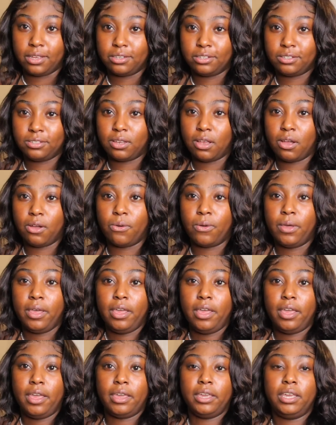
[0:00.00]
So
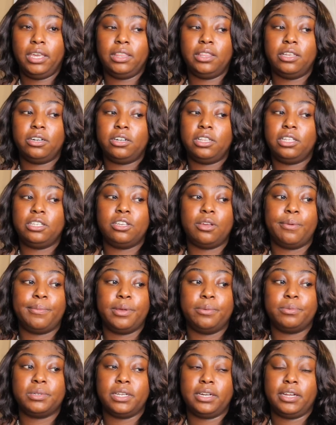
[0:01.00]
it literally told me
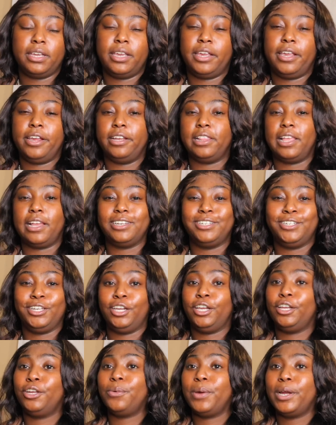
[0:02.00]
it was gonna get here like
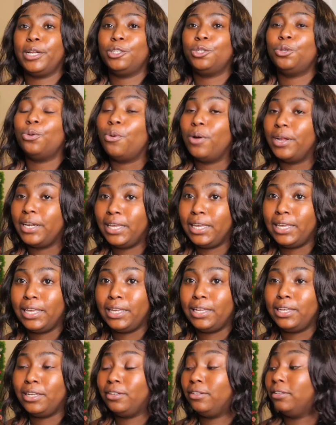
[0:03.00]
January
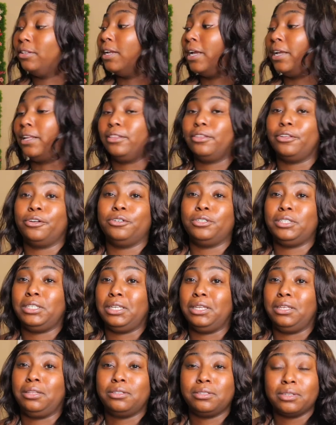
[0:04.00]
29th,
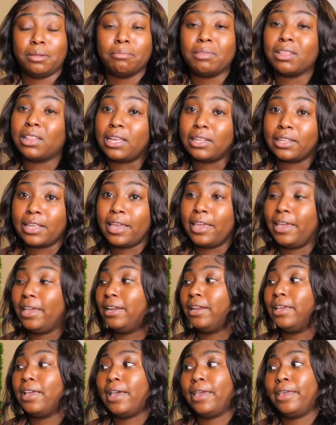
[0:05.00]
13th, something like that,
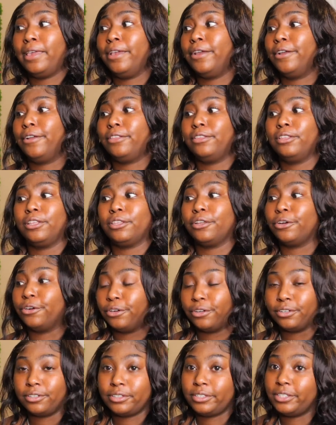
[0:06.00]
and it got here the
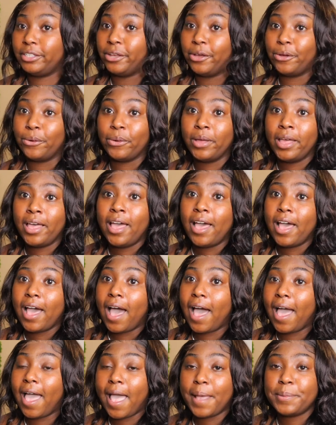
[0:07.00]
3rd. So
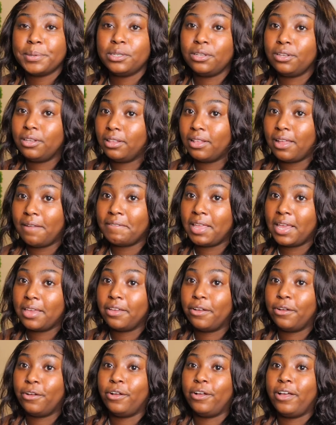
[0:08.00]
I absolutely love that,
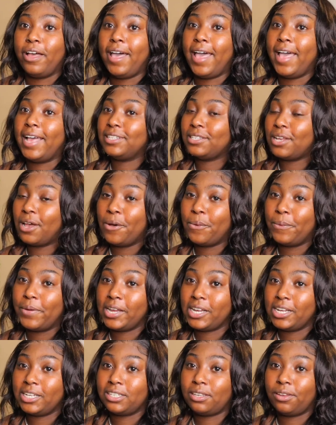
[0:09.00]
y'all. As
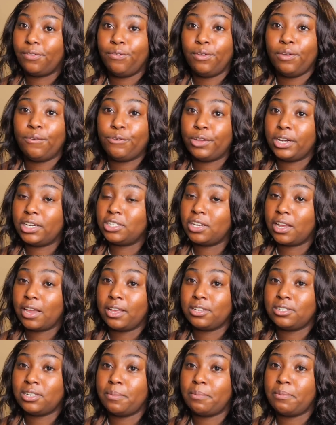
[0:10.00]
always, feel free to check
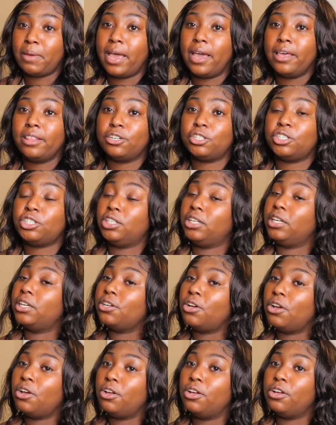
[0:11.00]
out some of my other Shein
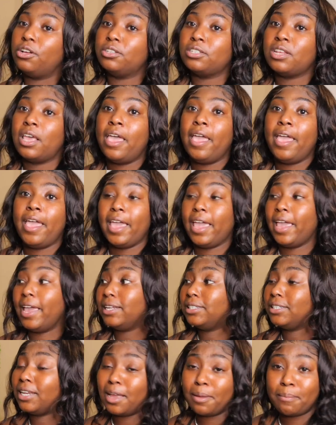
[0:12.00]
hauls
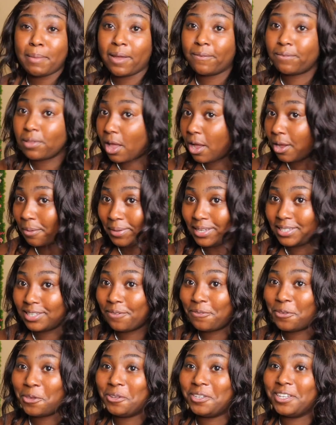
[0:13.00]
and check out my Vlogmas
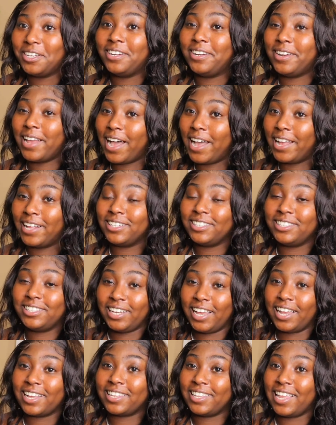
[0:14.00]
if you did not
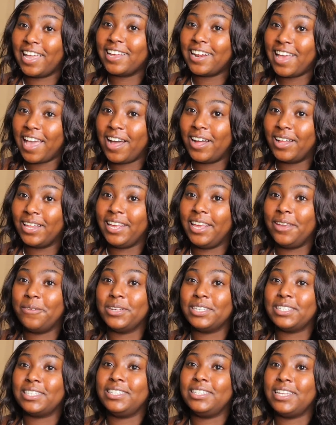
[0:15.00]
check that out. It
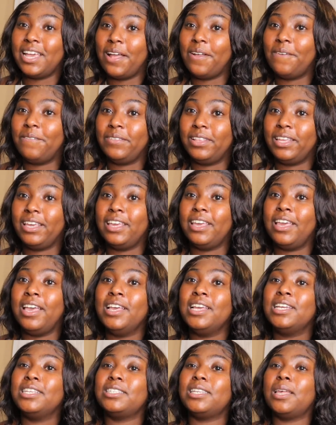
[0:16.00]
was definitely
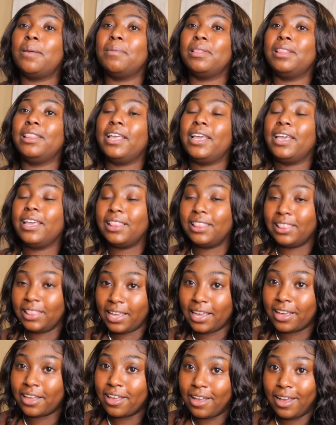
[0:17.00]
some
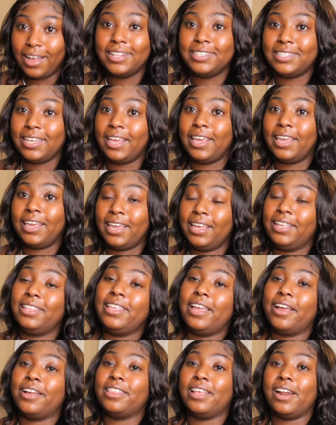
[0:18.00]
lit content in
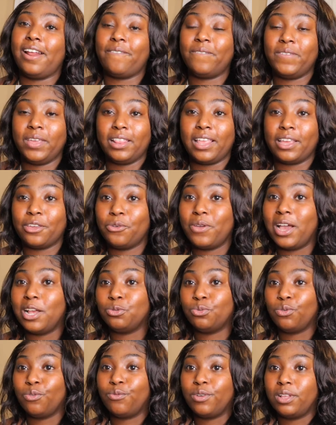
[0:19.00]
there that I feel like you
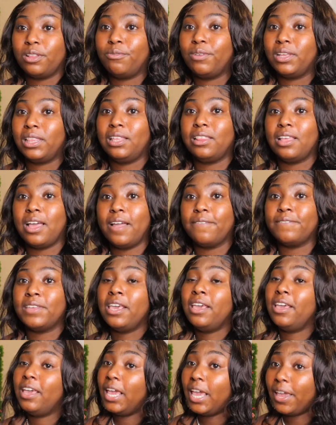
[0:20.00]
guys will really love
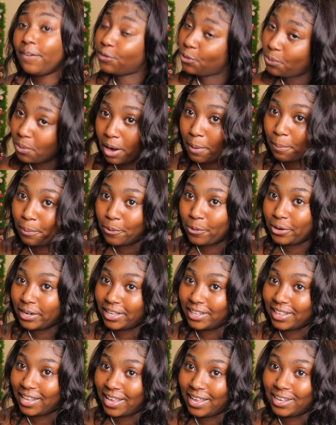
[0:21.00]
if you are bored
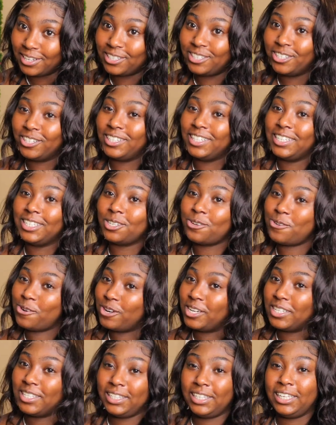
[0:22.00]
in the house during this
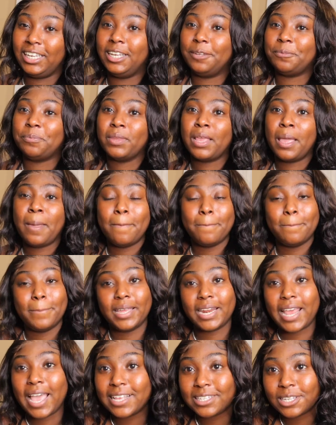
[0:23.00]
quarantine.
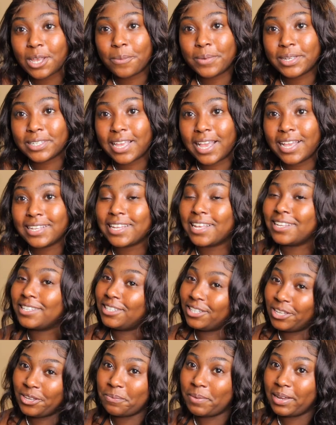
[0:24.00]
But as always, guys, I'll
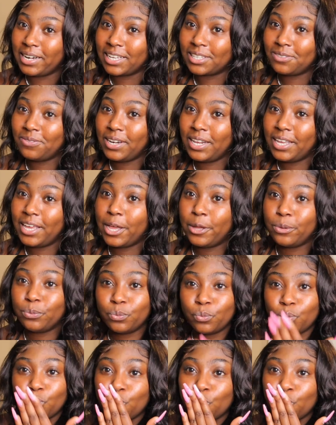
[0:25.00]
see you in my next video.